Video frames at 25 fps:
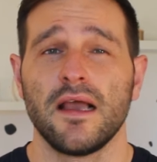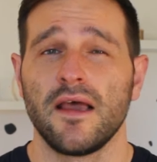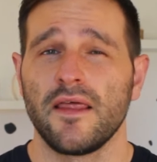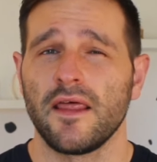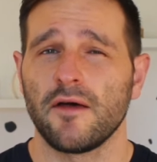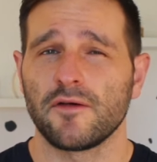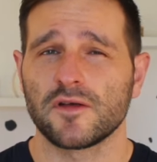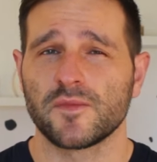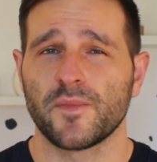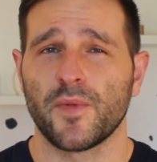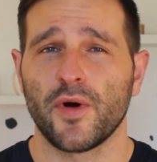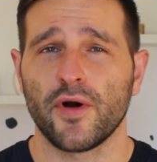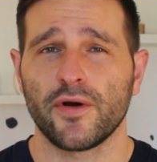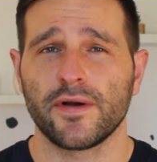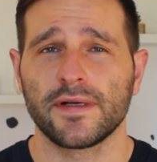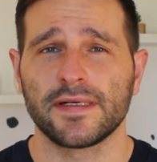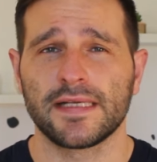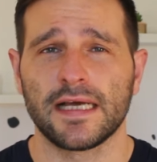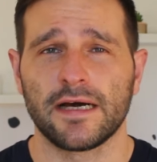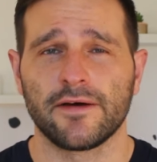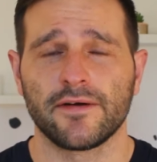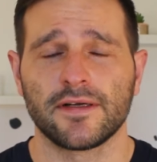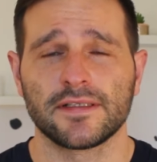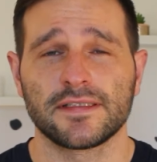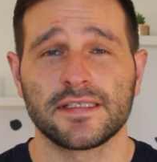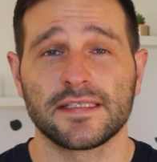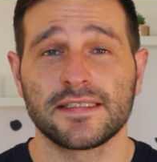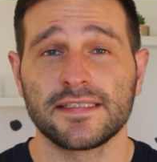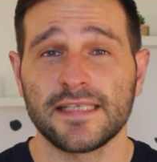That was broken down into